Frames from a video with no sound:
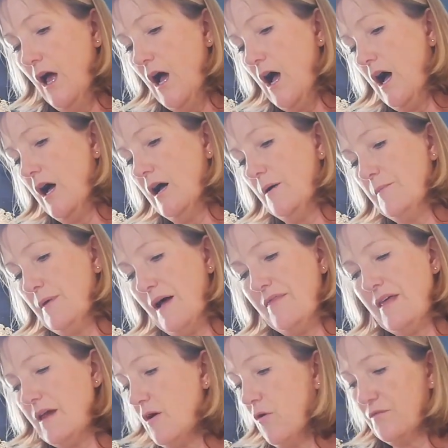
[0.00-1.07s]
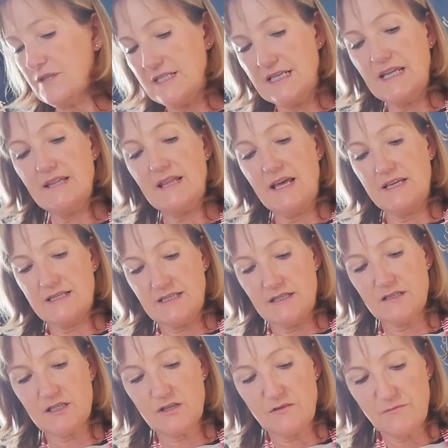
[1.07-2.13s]
And then obviously there's the
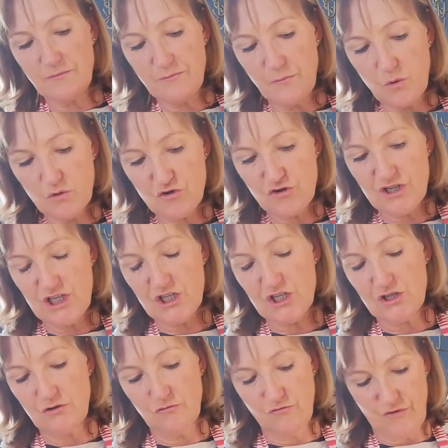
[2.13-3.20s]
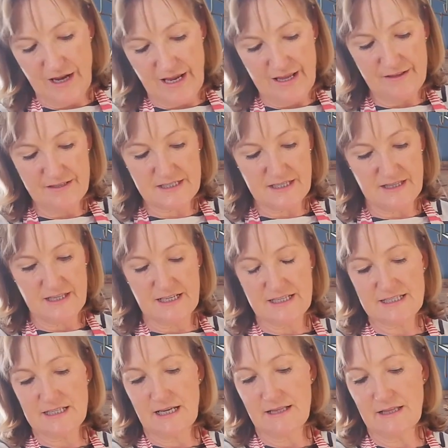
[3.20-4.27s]
sort of more traditional wreaths and
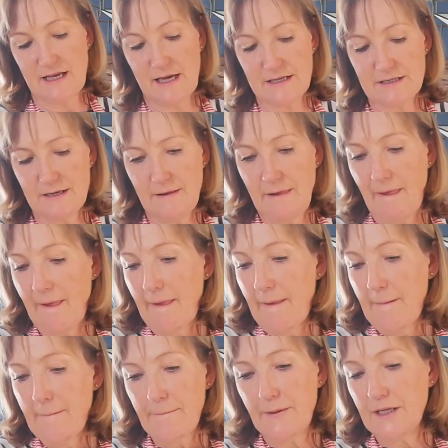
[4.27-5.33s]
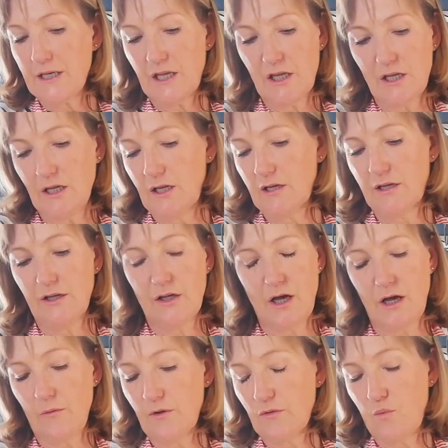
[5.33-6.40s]
things like that. But you can
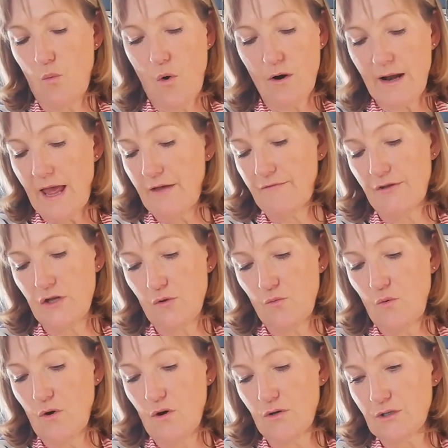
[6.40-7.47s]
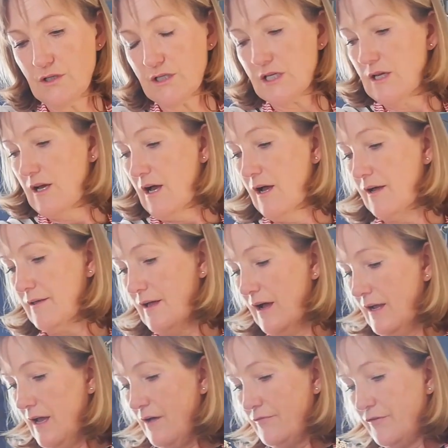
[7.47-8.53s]
go with whatever you want. I
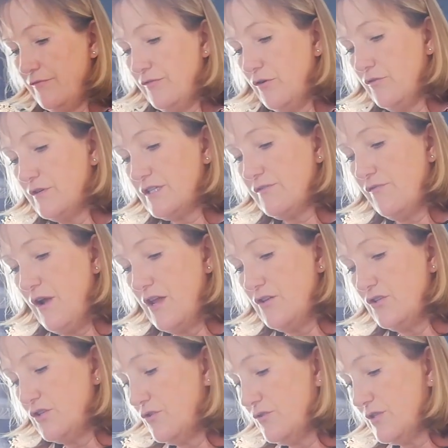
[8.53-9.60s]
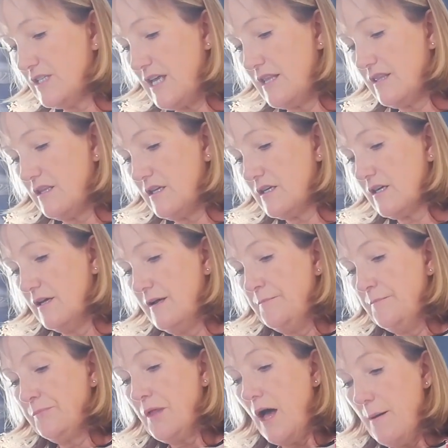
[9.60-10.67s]
have a florist friend who said that
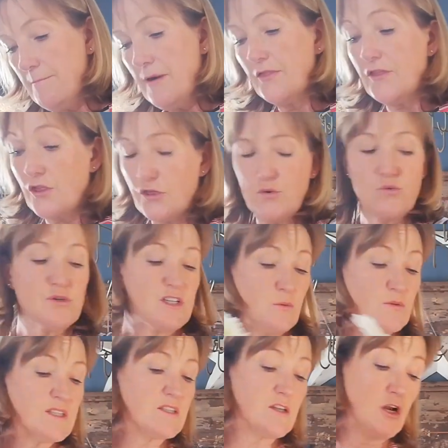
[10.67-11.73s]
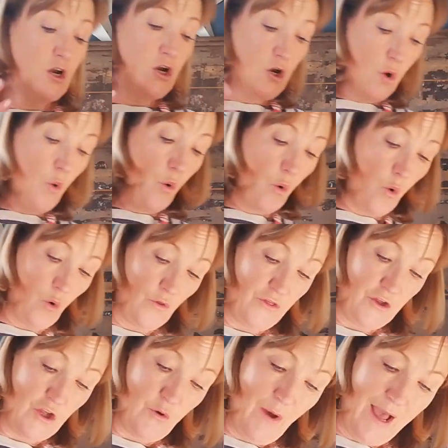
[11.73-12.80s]
her mother thought it was the law
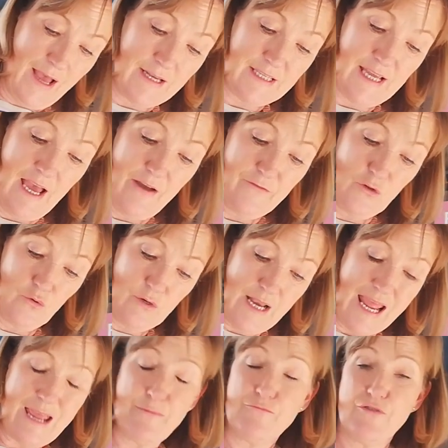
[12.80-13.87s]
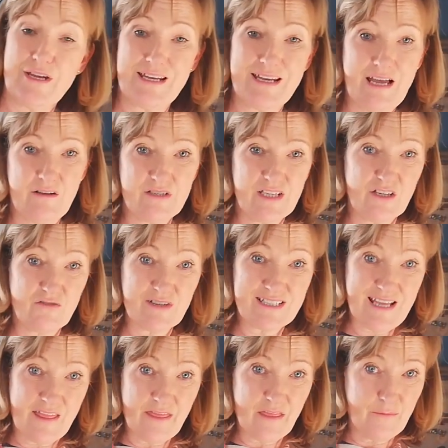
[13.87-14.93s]
that you had to have your name written out in
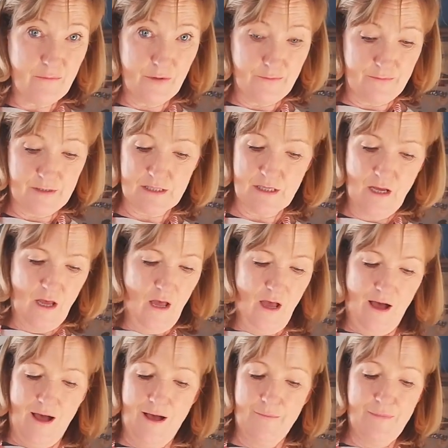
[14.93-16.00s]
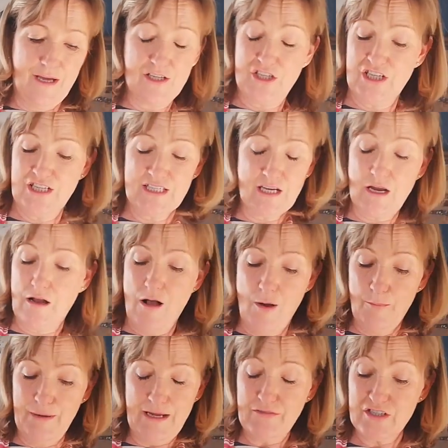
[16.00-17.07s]
chrysanthemums, and she said, "I
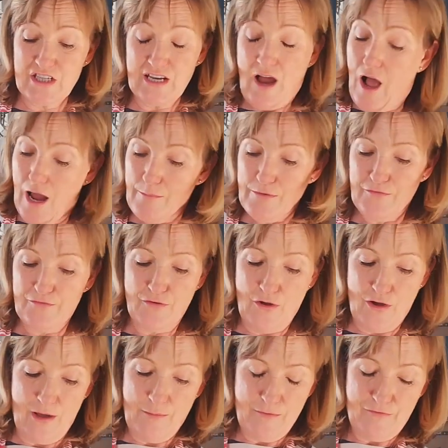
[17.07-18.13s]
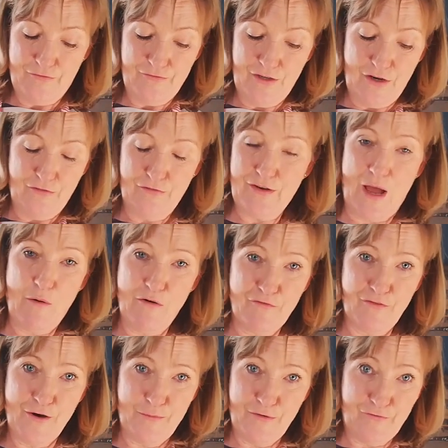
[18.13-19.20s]
can't believe it." She said, "I'm a flower
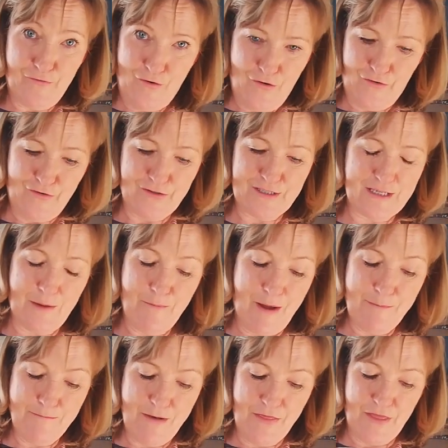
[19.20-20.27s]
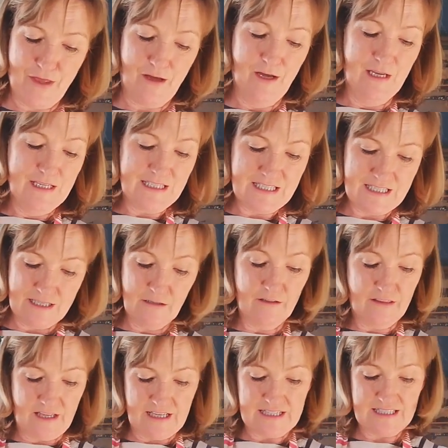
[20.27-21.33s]
farmer florist, and my mother still
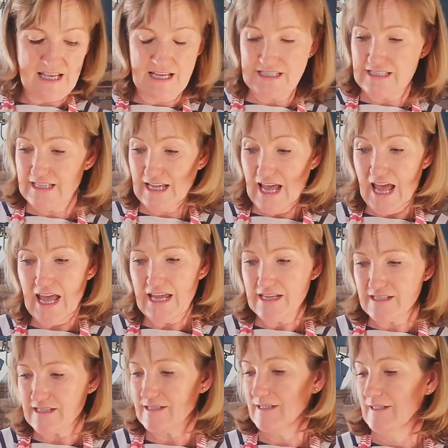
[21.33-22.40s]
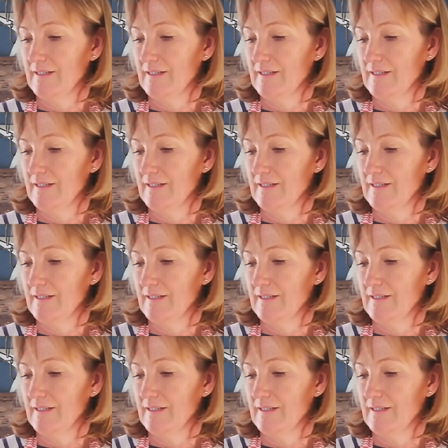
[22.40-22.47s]
thinks that's the case."